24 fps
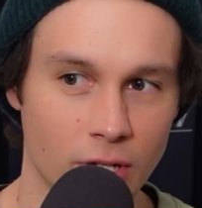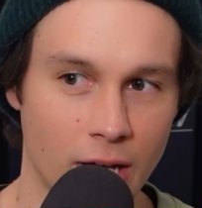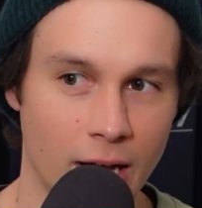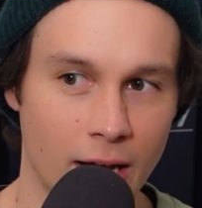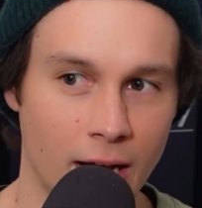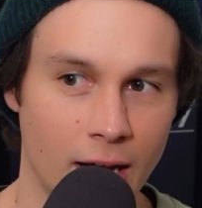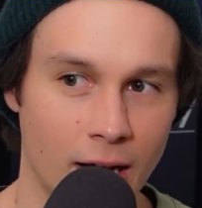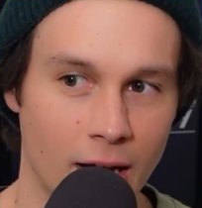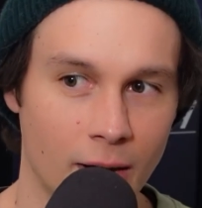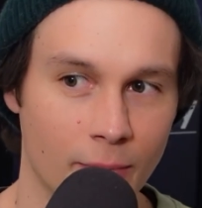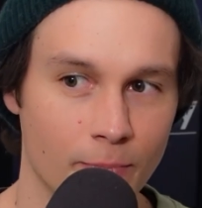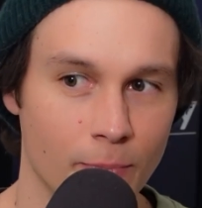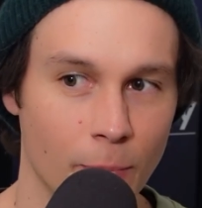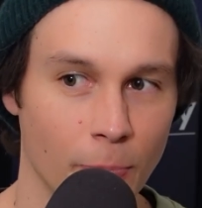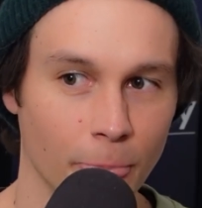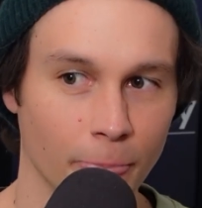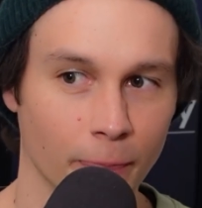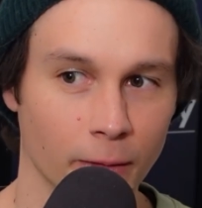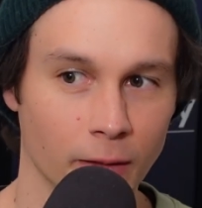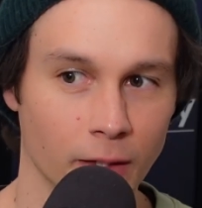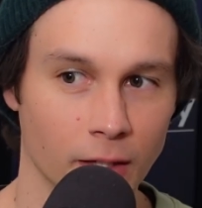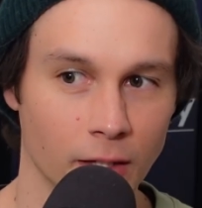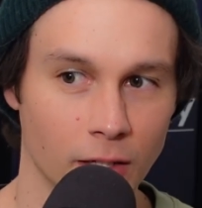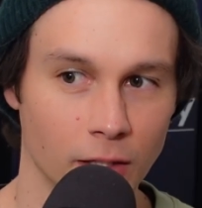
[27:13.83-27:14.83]
um,
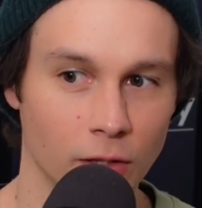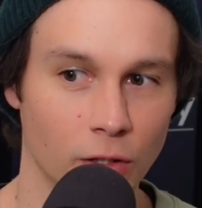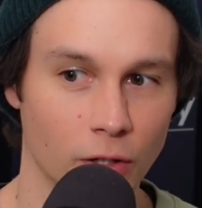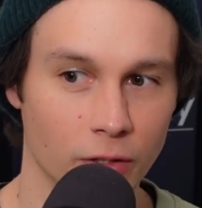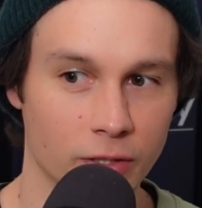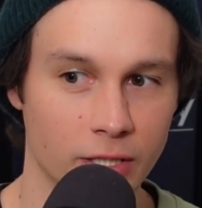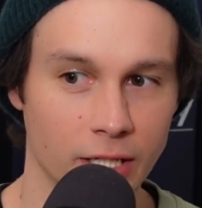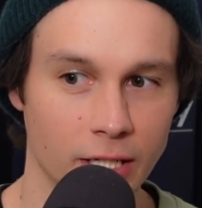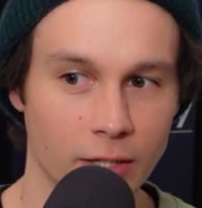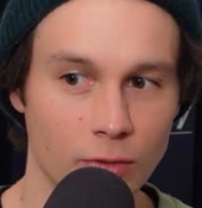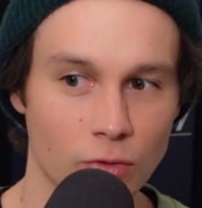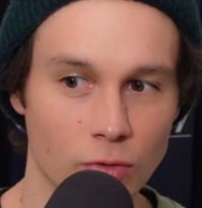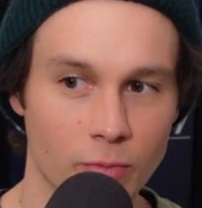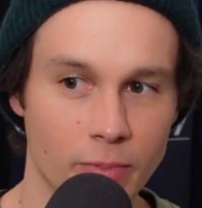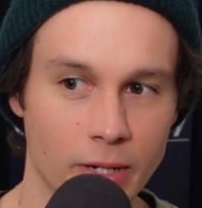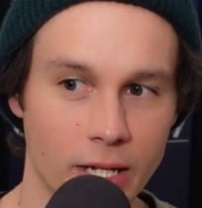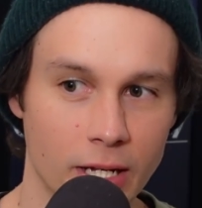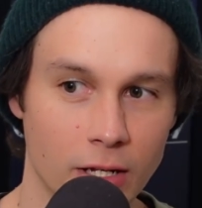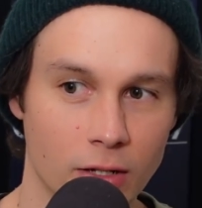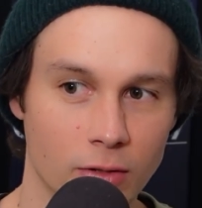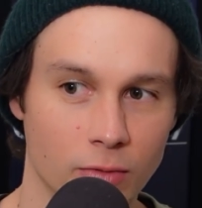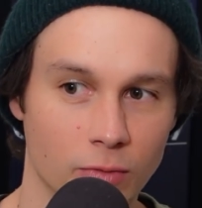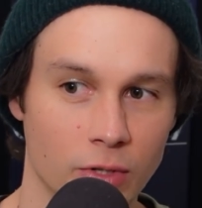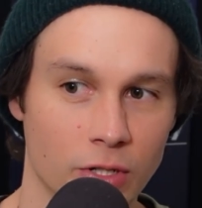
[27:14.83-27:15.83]
locked in would
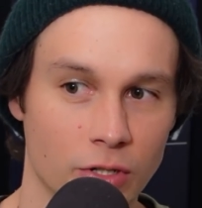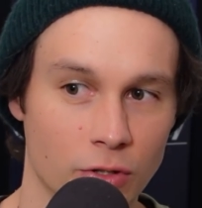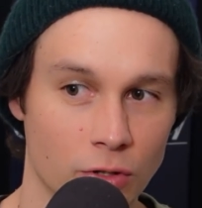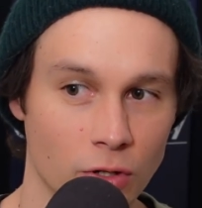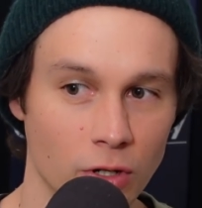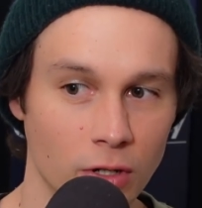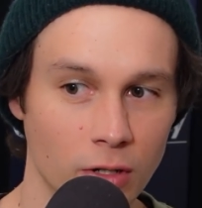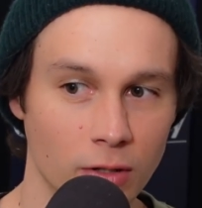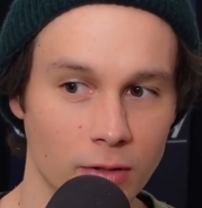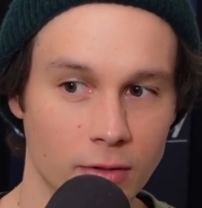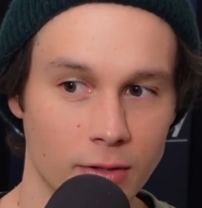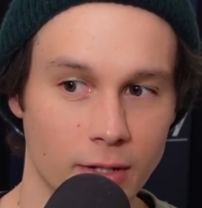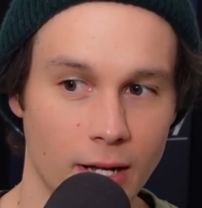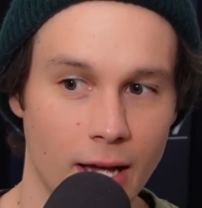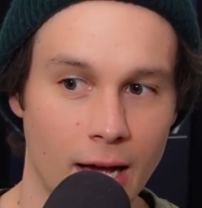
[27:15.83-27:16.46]
be is good.